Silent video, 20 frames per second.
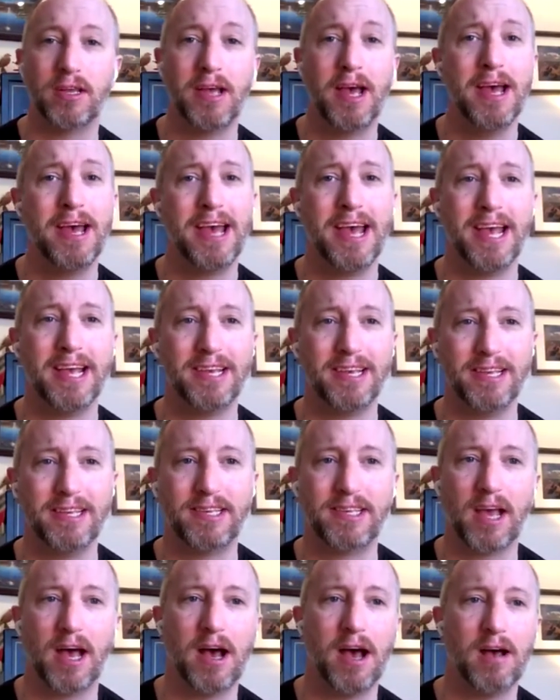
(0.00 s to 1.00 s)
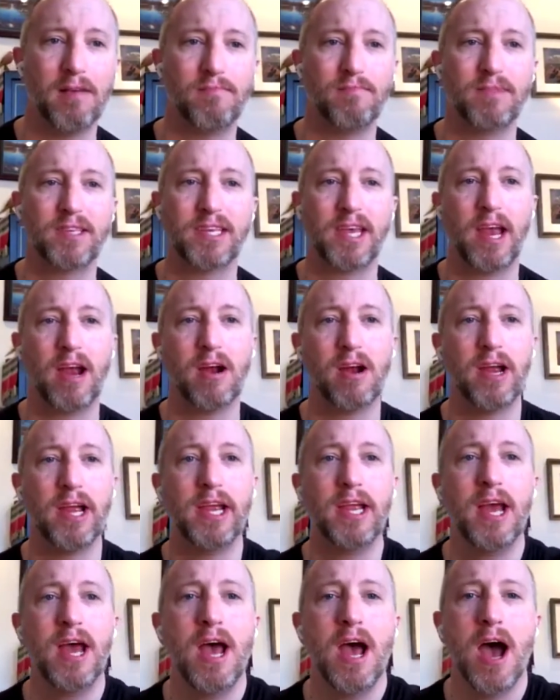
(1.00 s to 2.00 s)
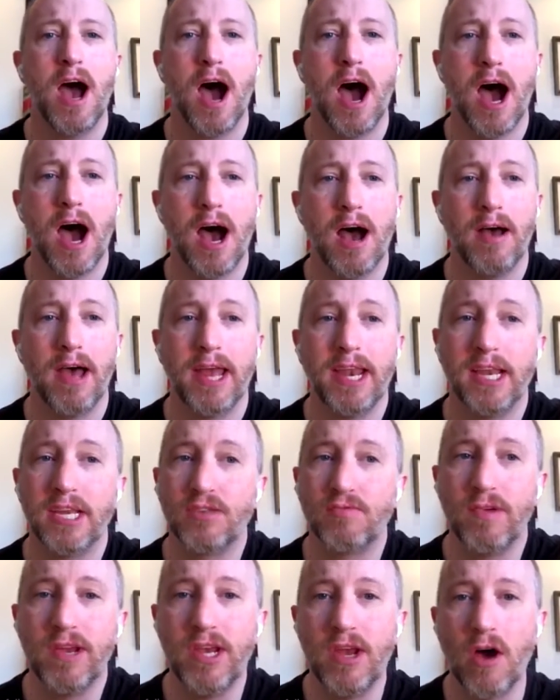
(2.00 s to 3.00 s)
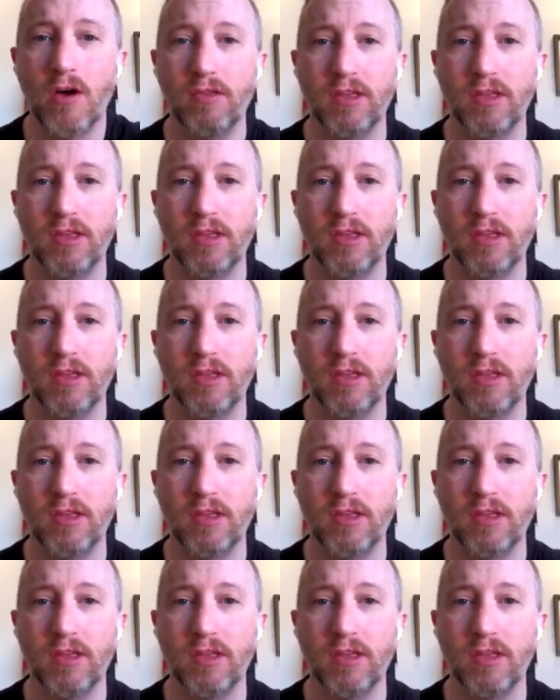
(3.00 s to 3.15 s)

is scary. And as we know,